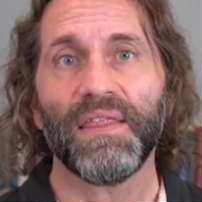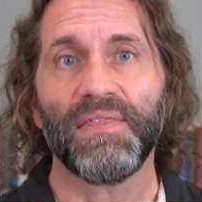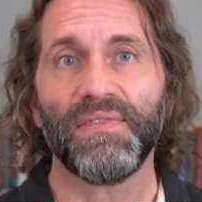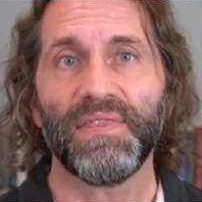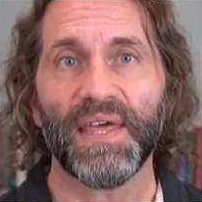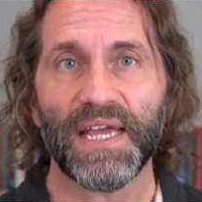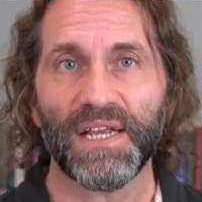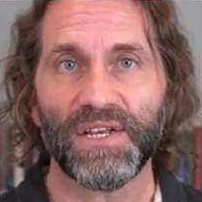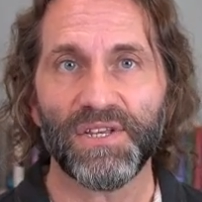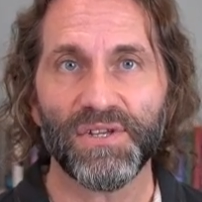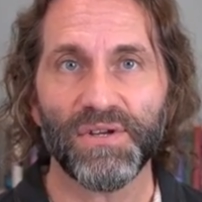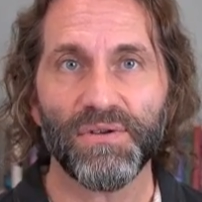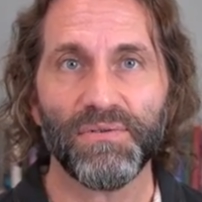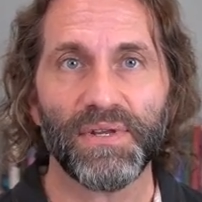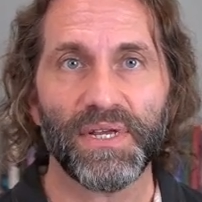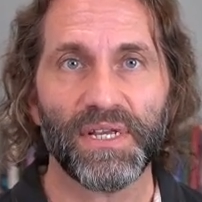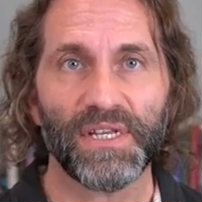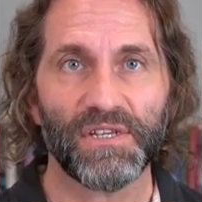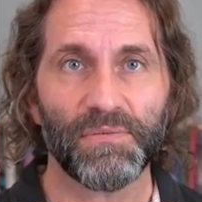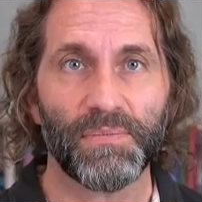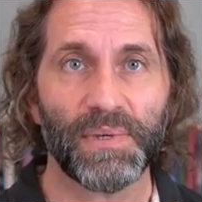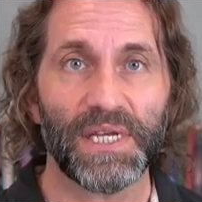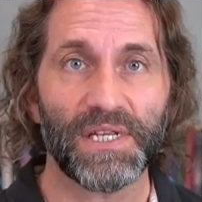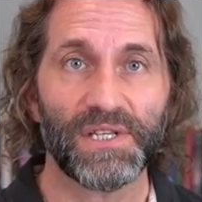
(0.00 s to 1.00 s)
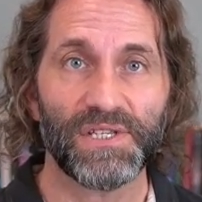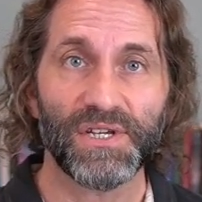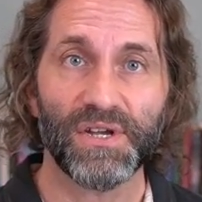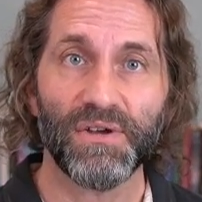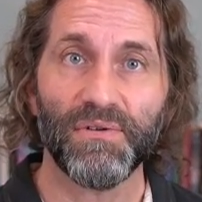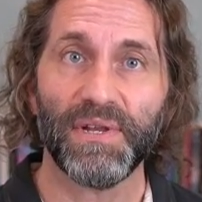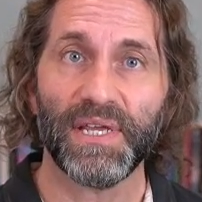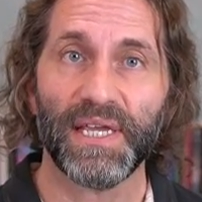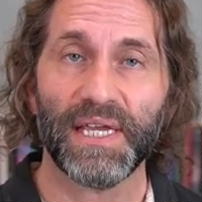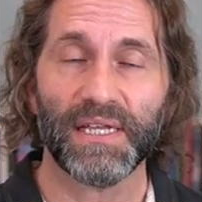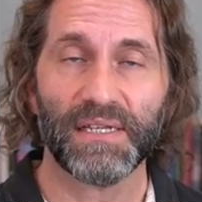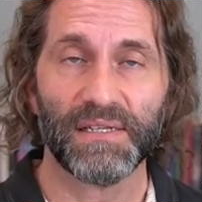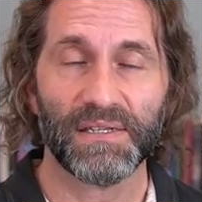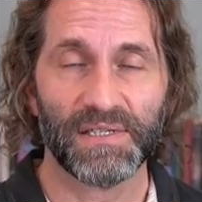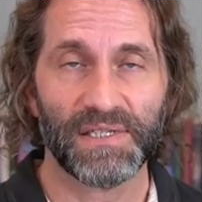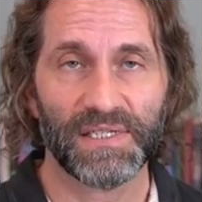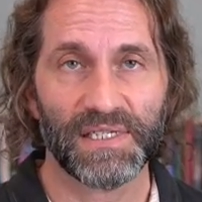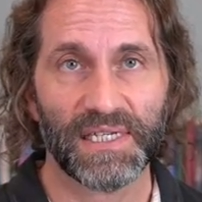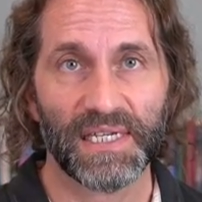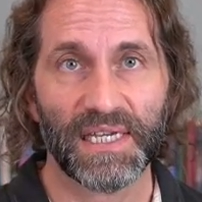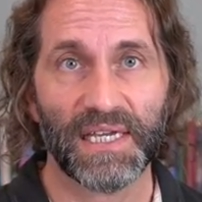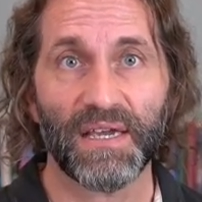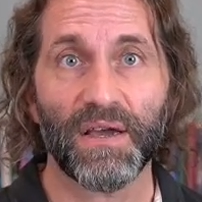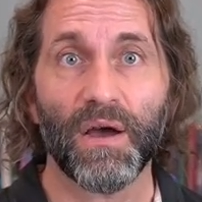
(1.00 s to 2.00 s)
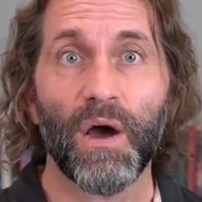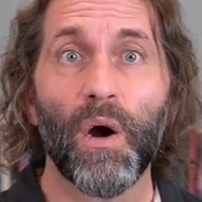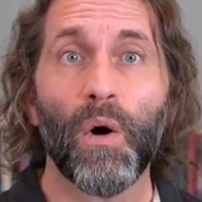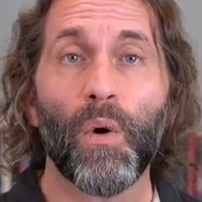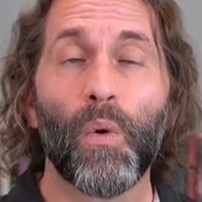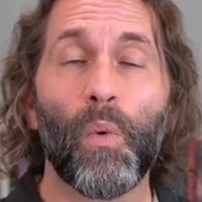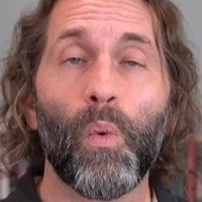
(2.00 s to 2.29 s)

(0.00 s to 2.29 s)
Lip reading: they do need to be tuning in to see